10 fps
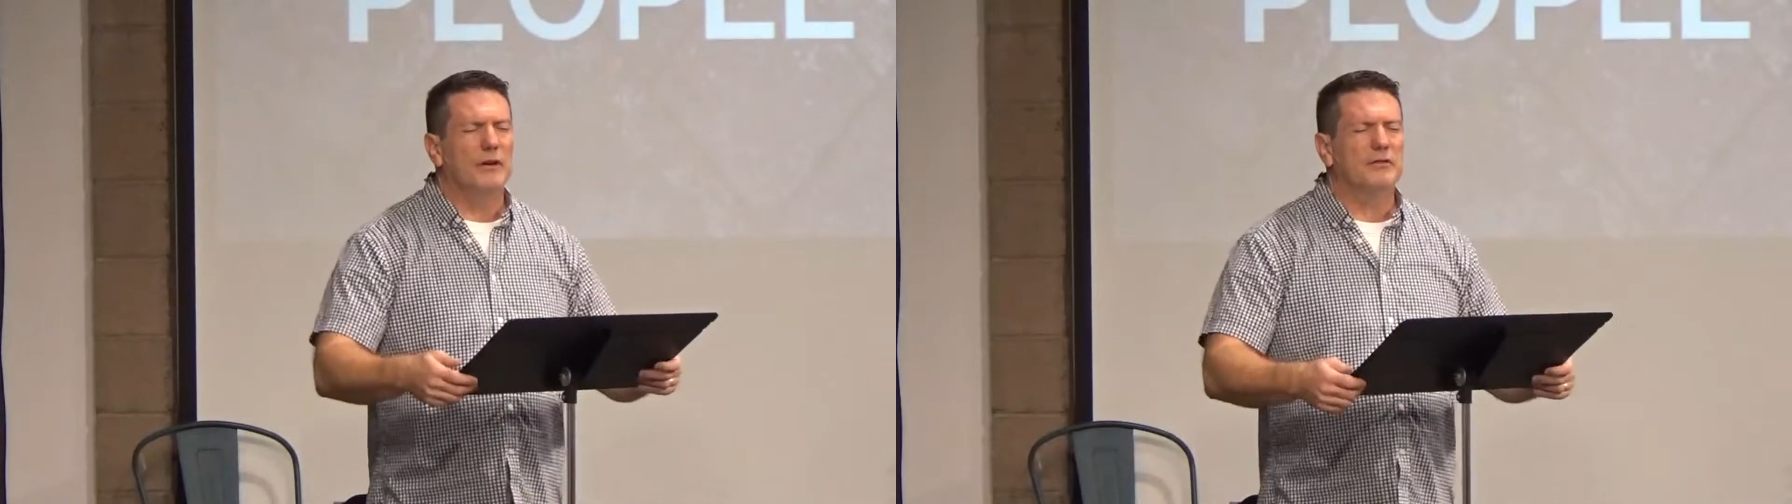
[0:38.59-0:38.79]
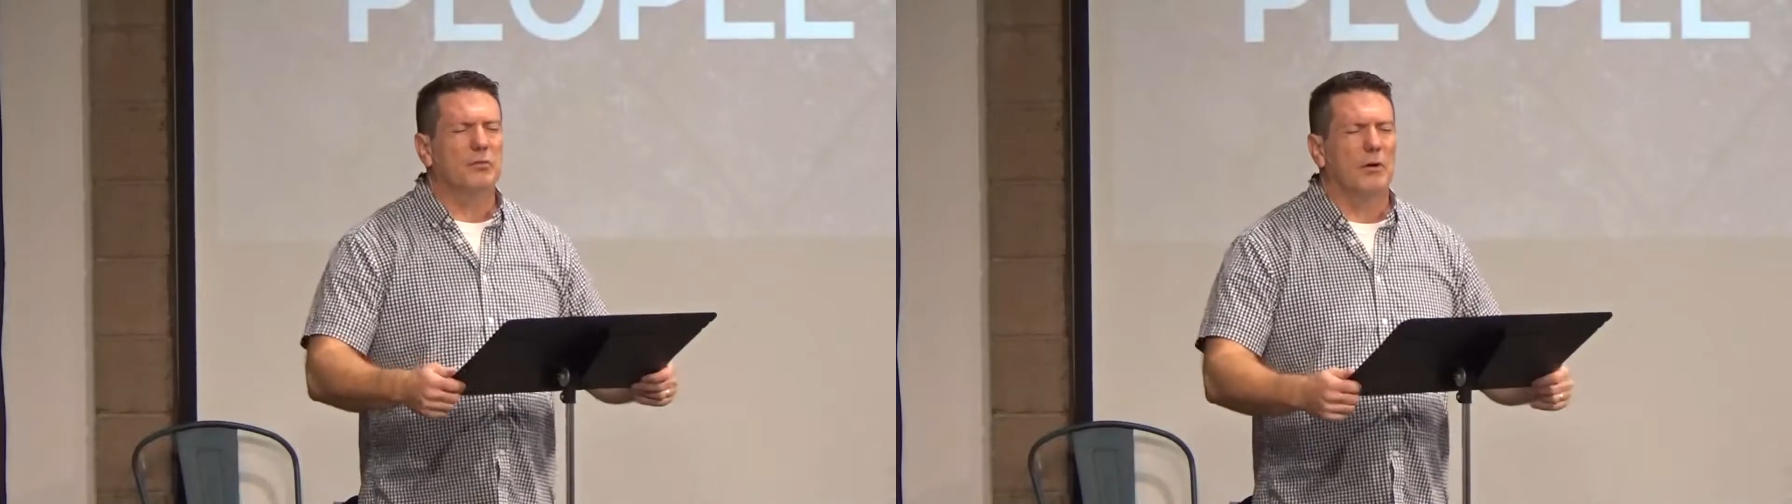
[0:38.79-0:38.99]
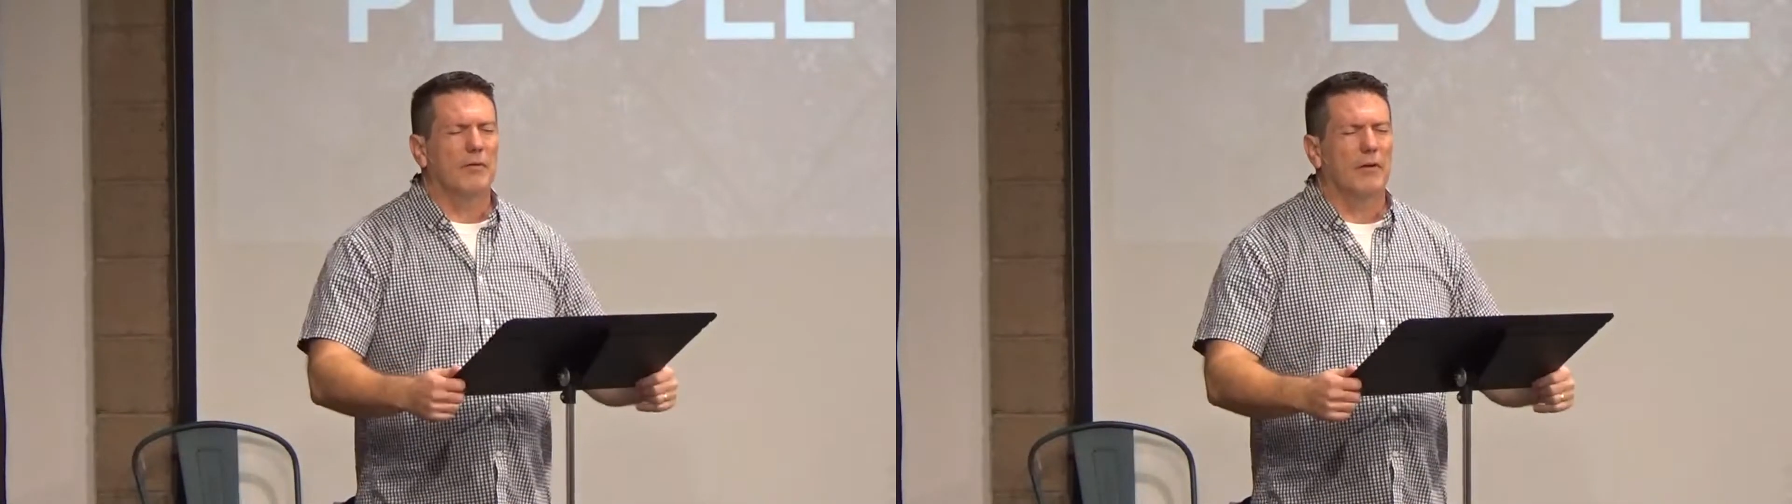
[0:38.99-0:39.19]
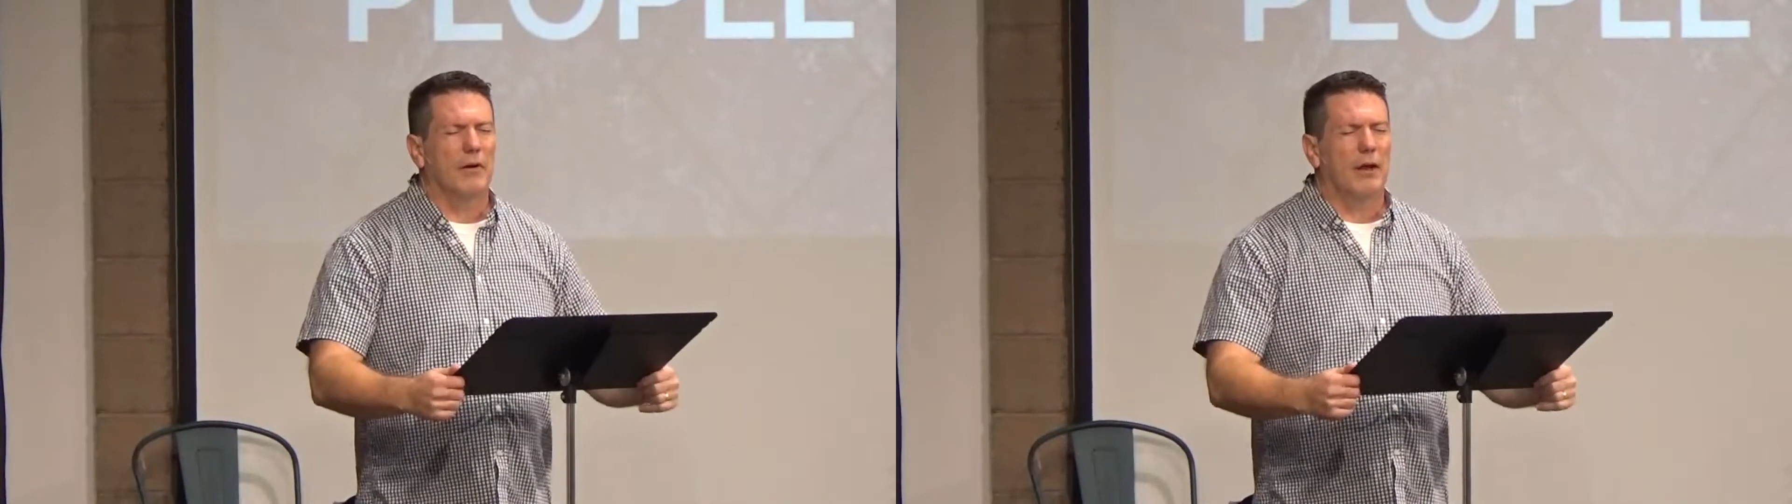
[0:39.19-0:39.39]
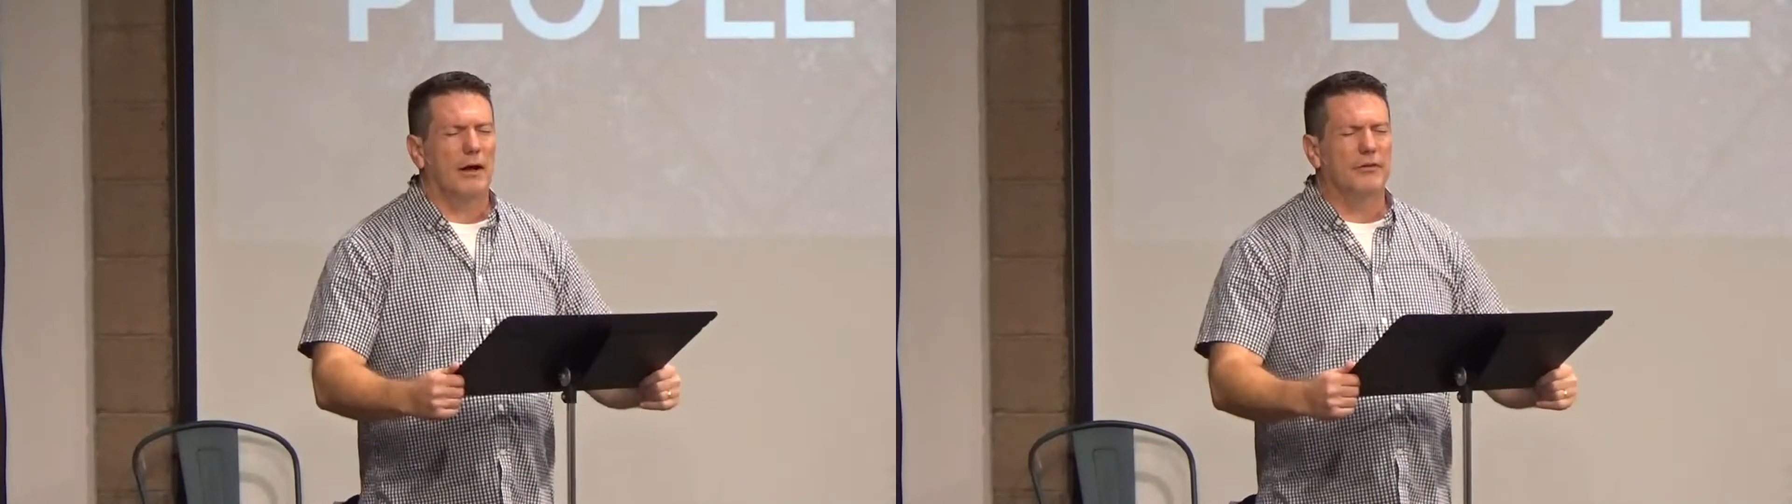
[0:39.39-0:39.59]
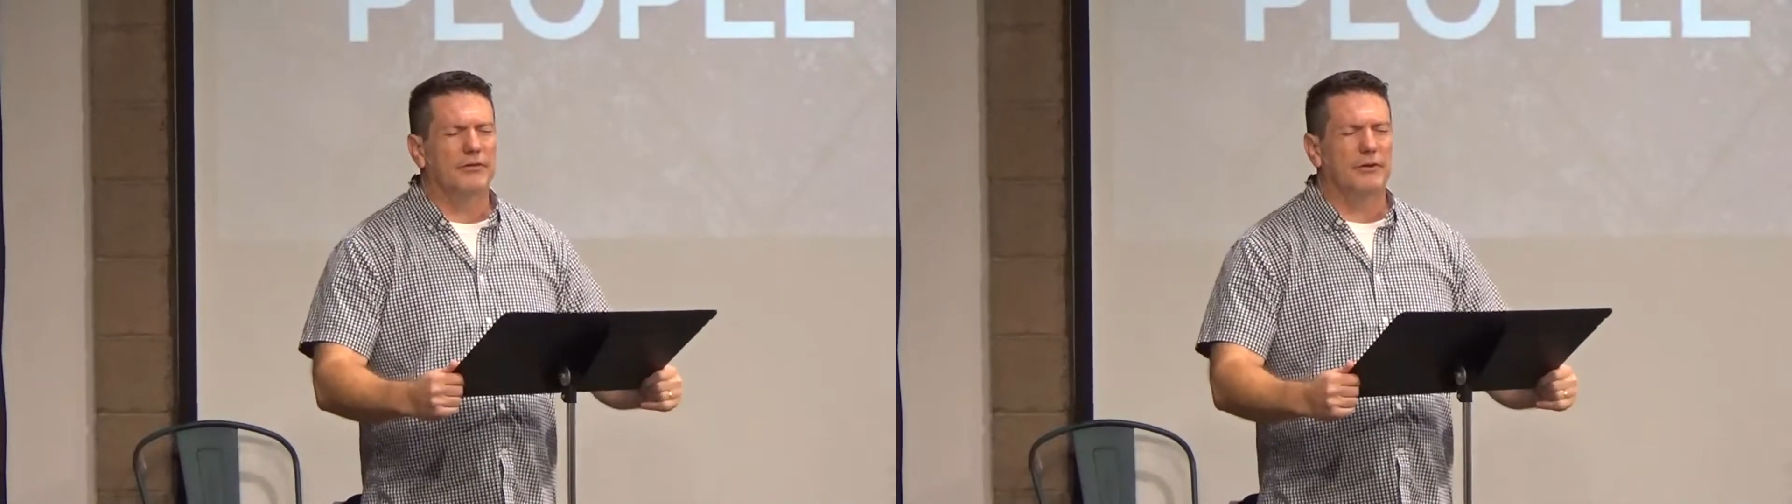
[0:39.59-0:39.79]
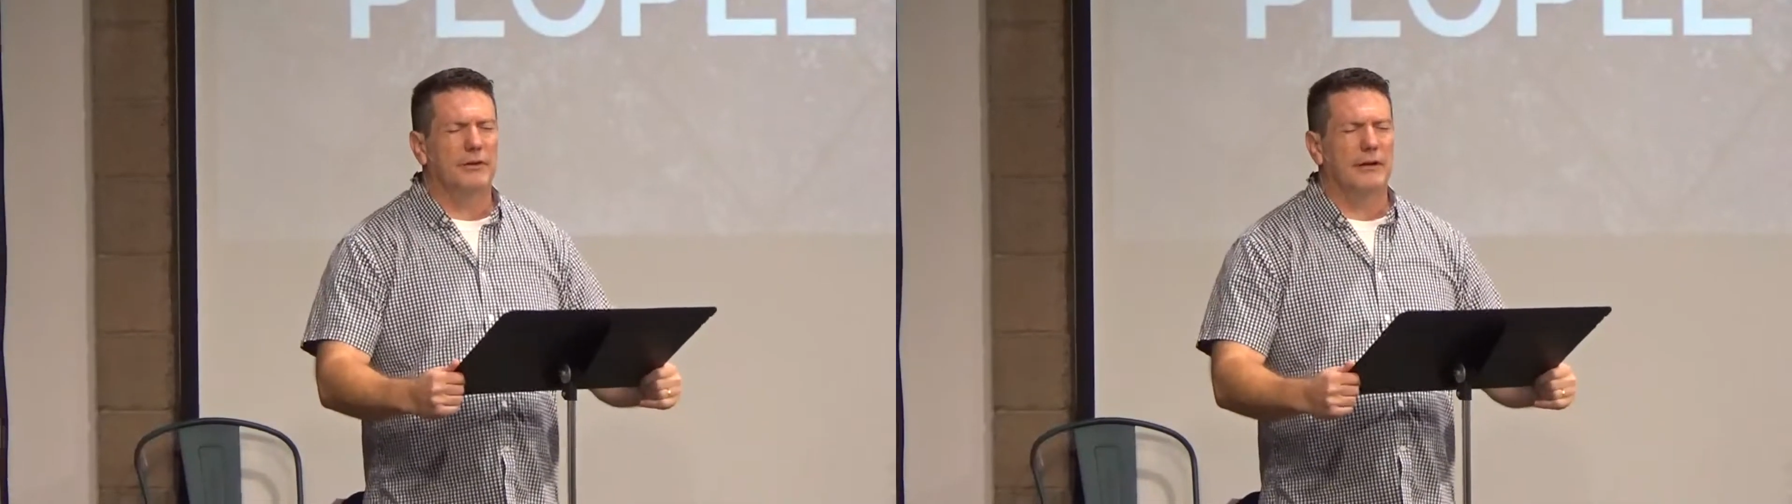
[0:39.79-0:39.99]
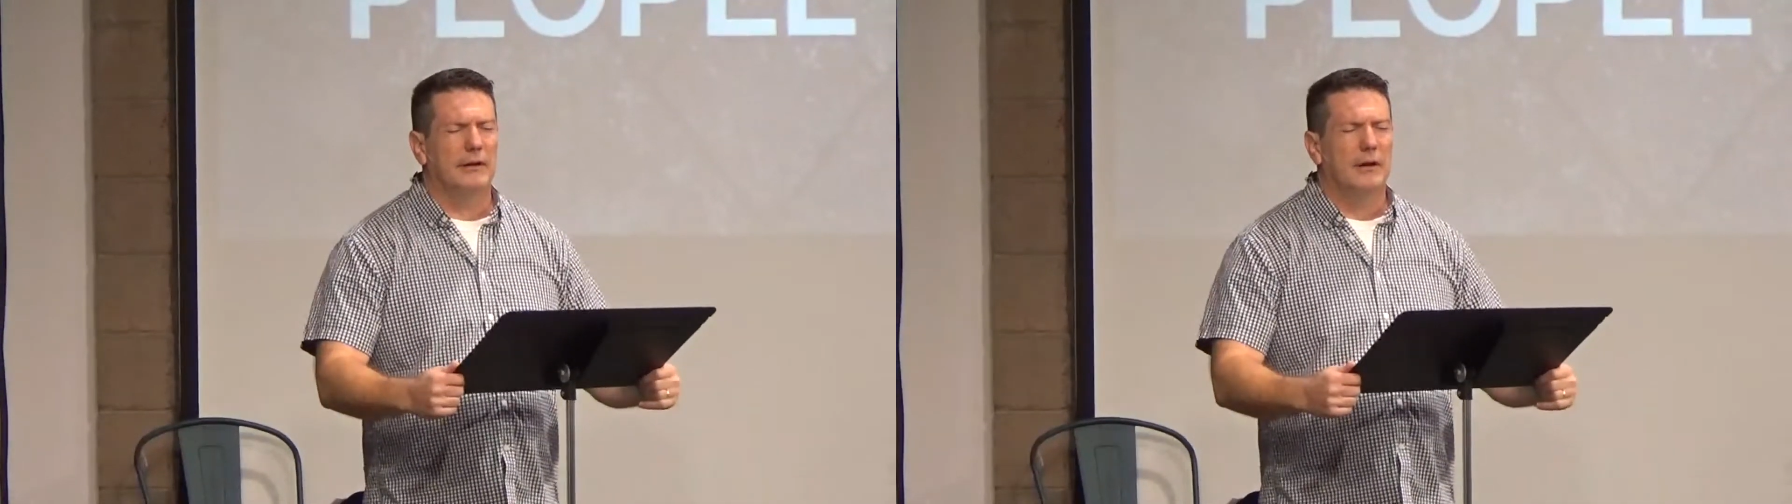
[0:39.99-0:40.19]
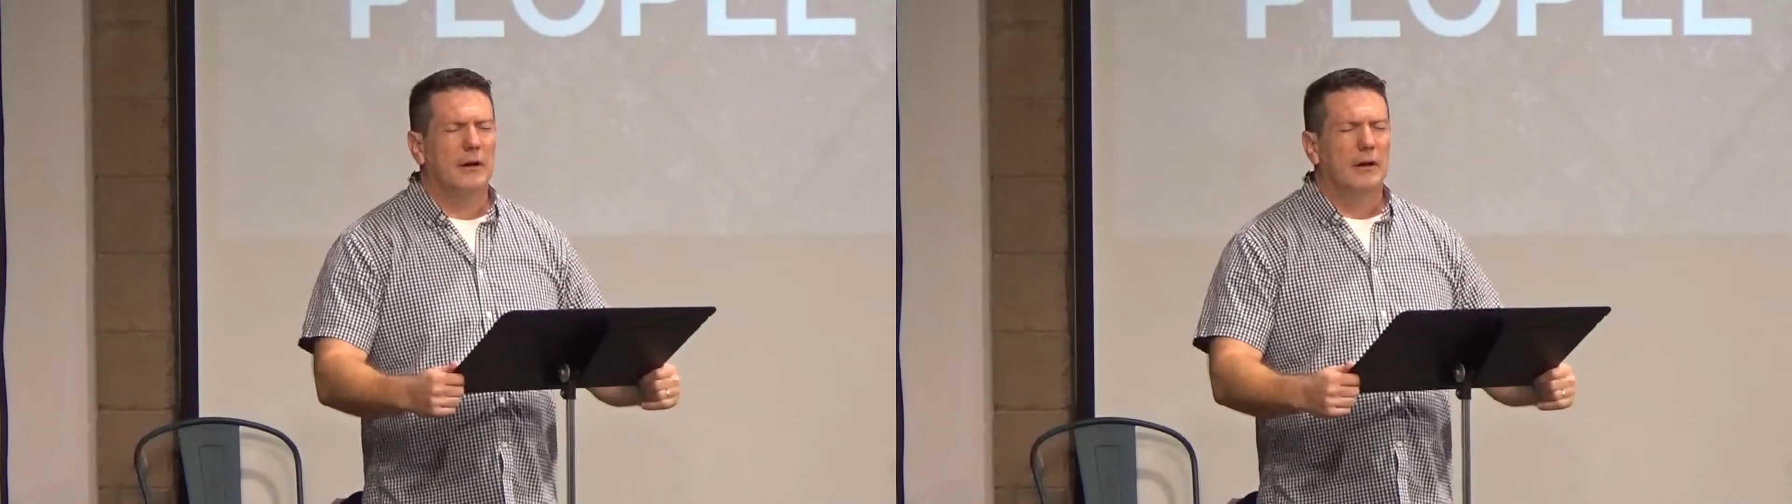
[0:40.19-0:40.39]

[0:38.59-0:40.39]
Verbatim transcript: each one of our lives and that